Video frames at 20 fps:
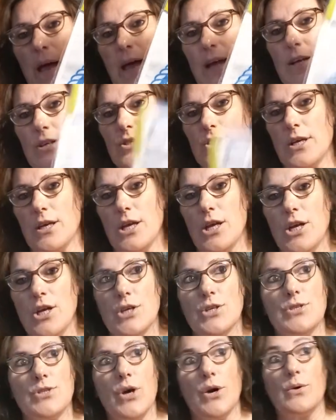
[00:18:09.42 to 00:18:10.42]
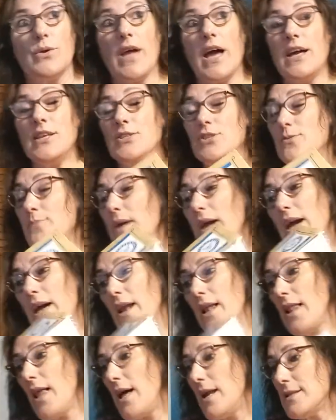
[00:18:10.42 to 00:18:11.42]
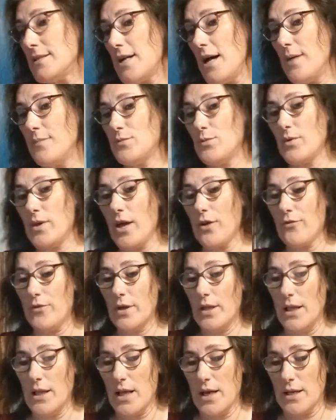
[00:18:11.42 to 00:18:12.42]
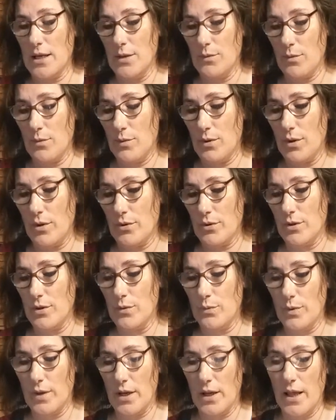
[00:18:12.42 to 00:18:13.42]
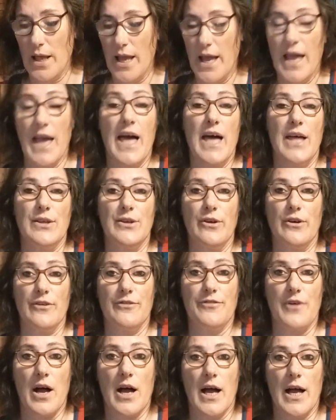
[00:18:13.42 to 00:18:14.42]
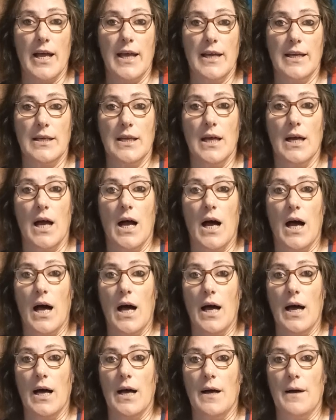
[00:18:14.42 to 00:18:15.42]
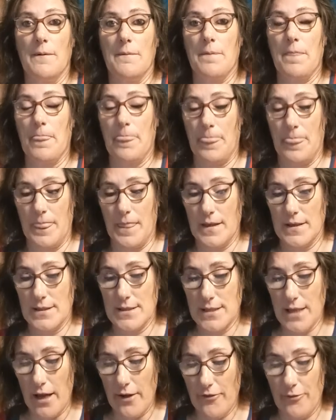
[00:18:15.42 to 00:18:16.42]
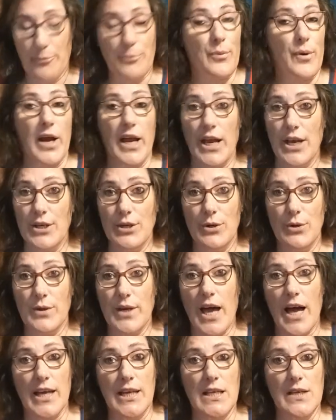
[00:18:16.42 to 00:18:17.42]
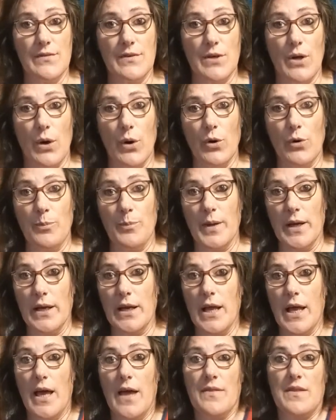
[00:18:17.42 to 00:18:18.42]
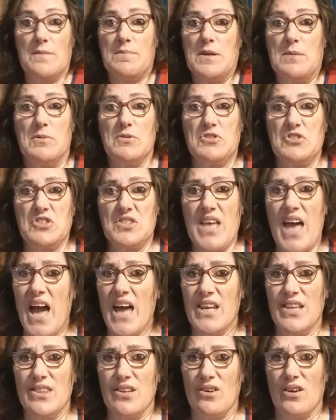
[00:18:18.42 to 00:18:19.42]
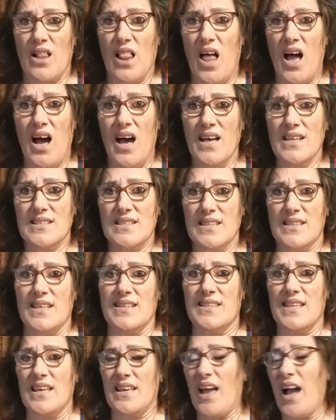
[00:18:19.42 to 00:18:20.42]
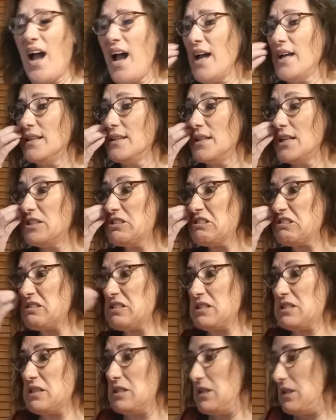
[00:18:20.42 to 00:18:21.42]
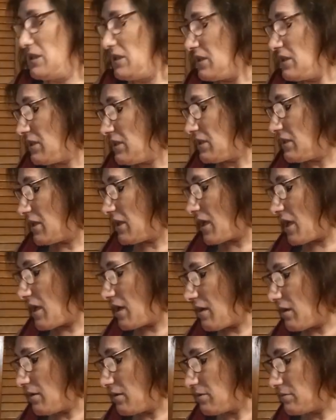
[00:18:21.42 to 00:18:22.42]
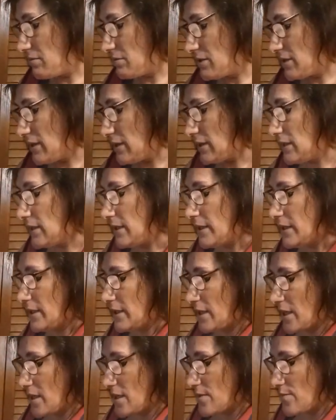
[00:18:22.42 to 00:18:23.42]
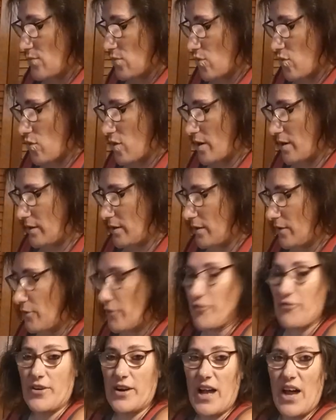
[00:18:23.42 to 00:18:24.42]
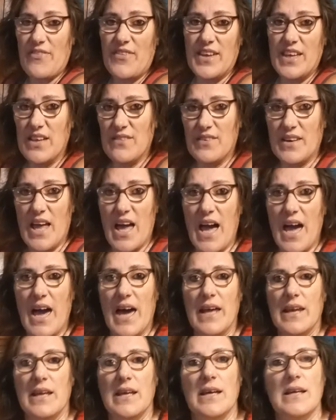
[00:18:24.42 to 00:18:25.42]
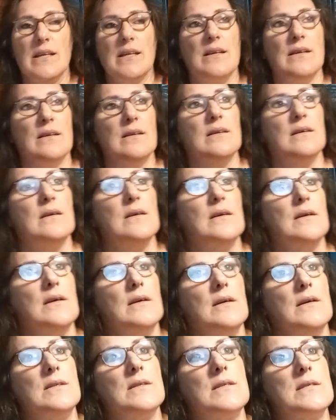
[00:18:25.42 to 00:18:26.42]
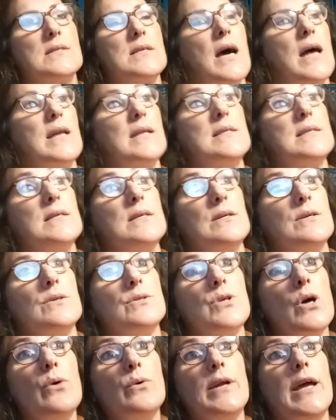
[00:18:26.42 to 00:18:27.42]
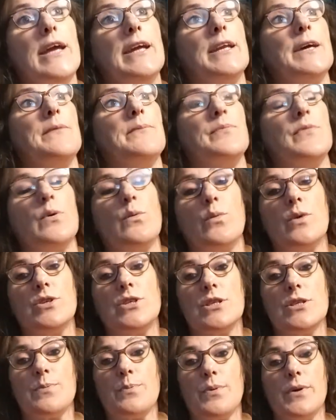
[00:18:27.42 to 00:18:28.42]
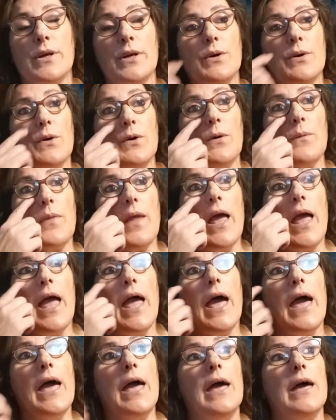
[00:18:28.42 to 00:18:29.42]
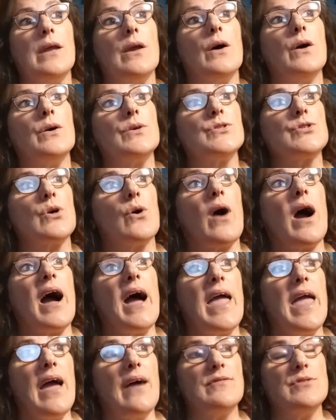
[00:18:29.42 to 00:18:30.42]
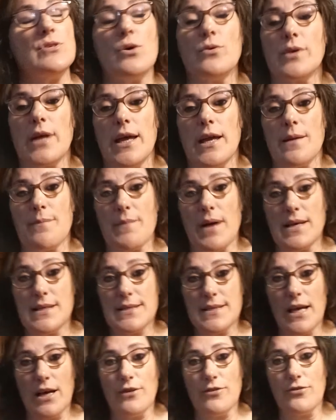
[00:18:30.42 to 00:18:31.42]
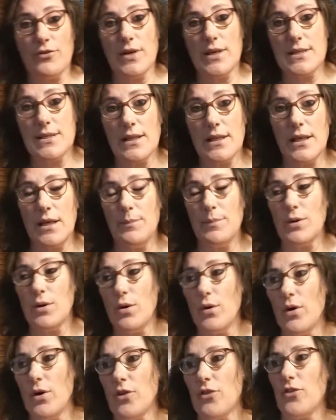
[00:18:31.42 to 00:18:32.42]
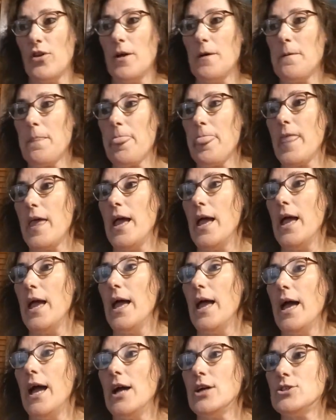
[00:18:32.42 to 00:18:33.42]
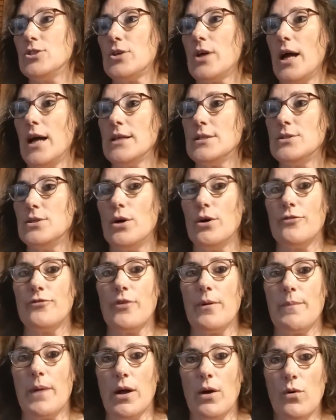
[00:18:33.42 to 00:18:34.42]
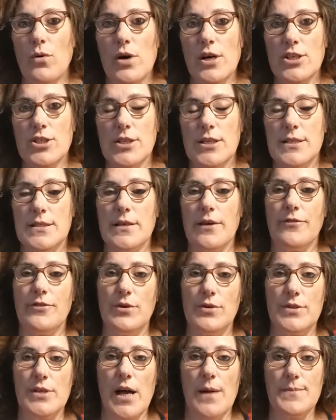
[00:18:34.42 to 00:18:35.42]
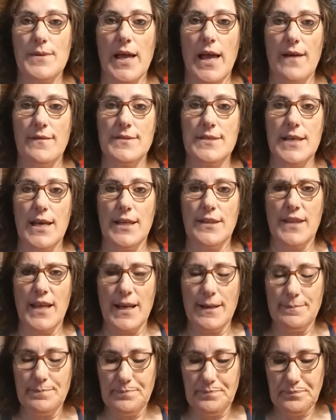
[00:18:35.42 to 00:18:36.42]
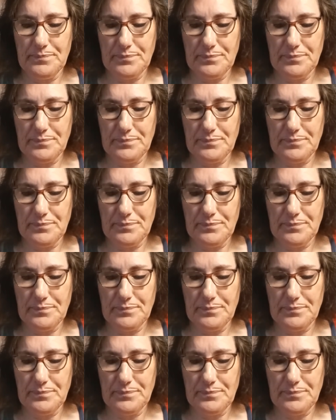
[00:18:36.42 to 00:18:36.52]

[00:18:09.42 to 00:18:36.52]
packaging. So not too bad. A lot of times we get really lucky when we go to Goodwill and you'll find stuff brand new, not even open, that people just had in their closet that they got and they just, you know, didn't need it anymore or forgot they even had it and decided to donate it, which is pretty cool. And also I have donated myself recently because, as you guys know from my auctions, a few times I have said that